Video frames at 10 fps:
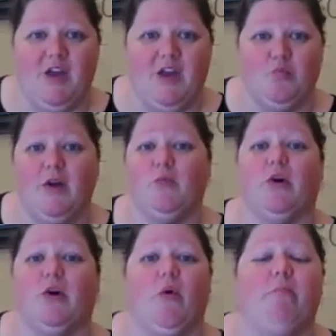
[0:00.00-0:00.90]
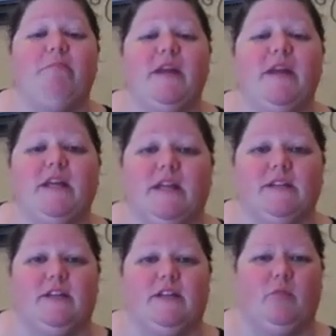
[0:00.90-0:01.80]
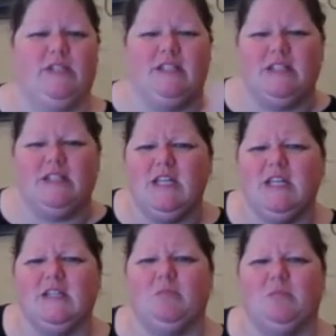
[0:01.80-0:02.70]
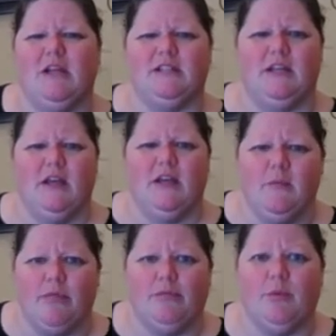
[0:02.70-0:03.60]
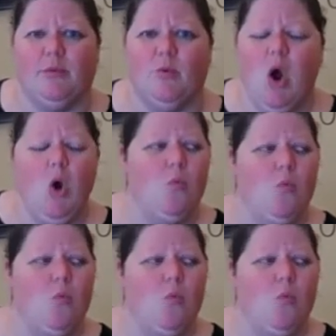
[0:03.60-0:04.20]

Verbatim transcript: And when we're obedient and we see His blessing come through,